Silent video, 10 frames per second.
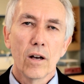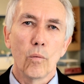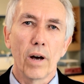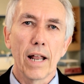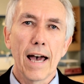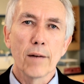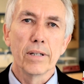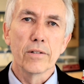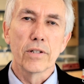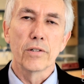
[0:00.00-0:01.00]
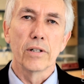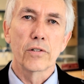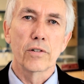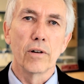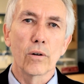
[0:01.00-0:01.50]
What happens is that
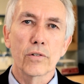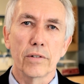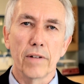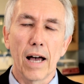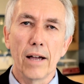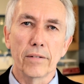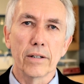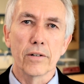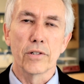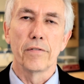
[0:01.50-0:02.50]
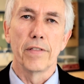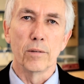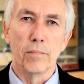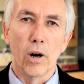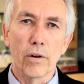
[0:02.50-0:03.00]
stroke survivors, if they're
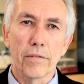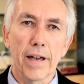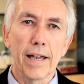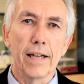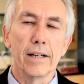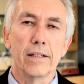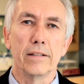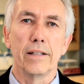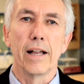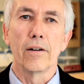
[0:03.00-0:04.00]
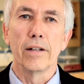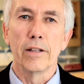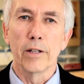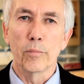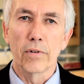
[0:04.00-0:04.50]
motivated and they're in
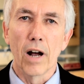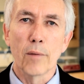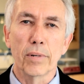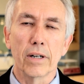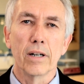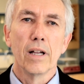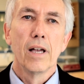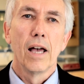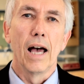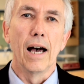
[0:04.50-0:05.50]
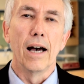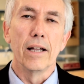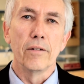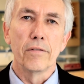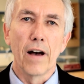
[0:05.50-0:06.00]
the proper uh,
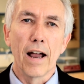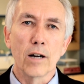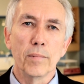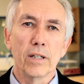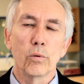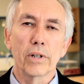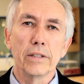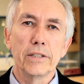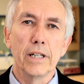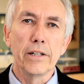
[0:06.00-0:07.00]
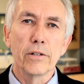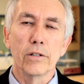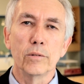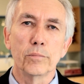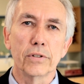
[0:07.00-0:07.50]
environment, will continue
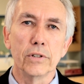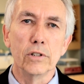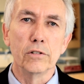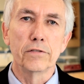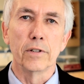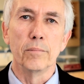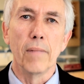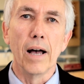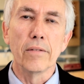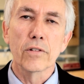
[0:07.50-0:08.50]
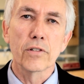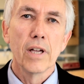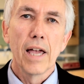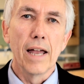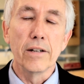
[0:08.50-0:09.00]
to improve for
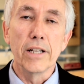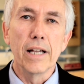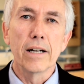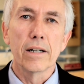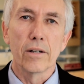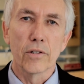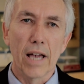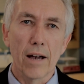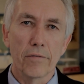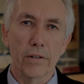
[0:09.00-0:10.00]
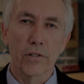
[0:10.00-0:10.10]
months and years after